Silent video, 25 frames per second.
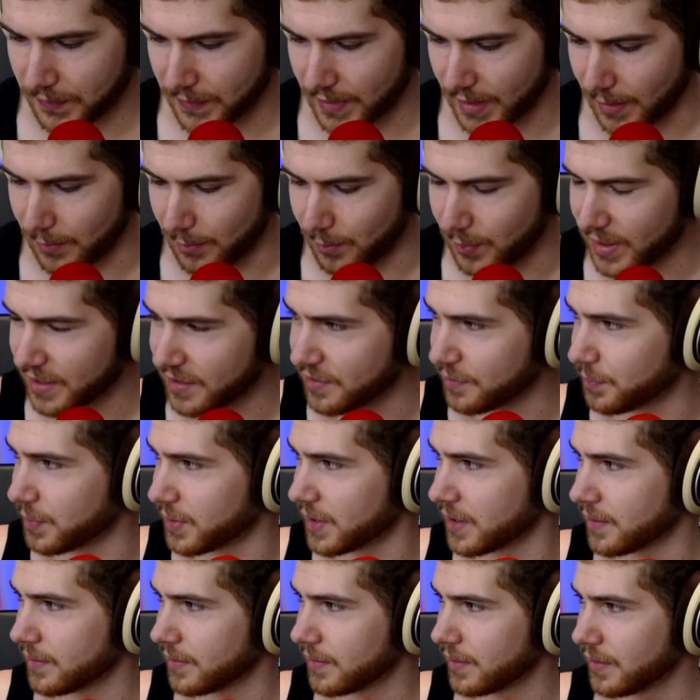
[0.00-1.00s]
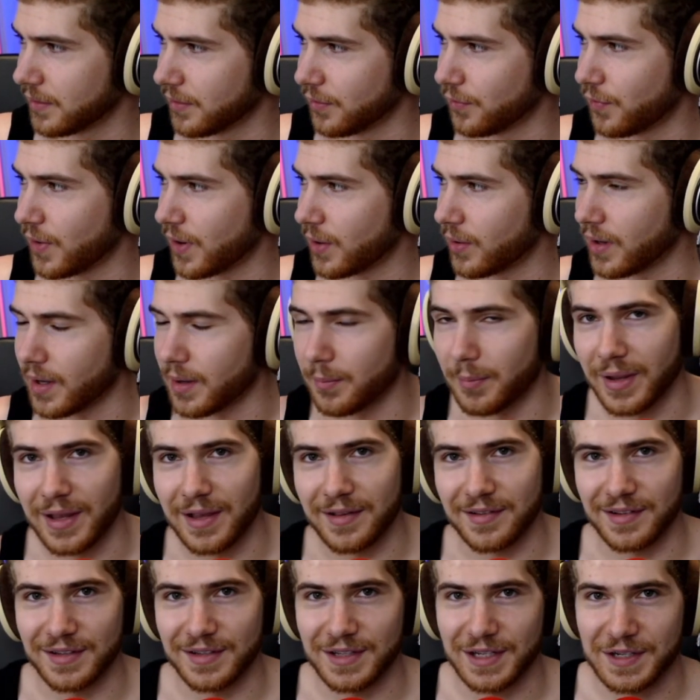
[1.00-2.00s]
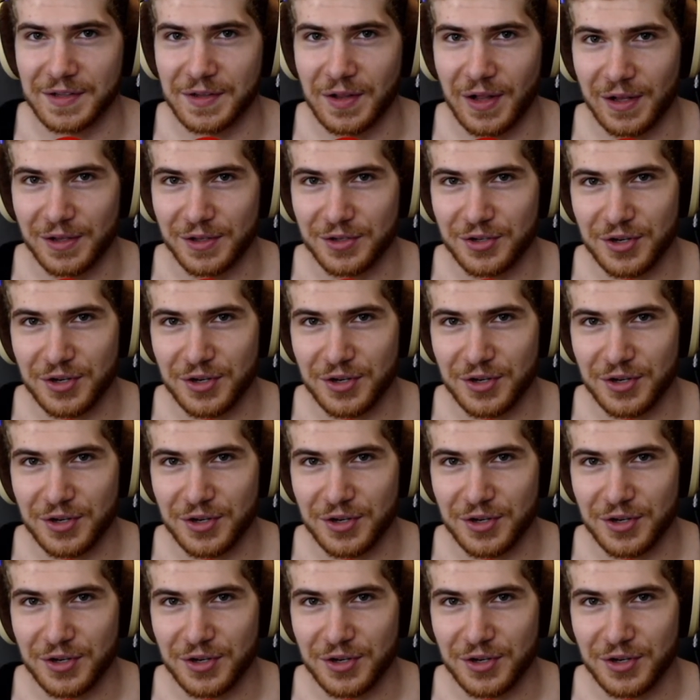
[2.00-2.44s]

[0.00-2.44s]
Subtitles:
Bixby, very amazing technology.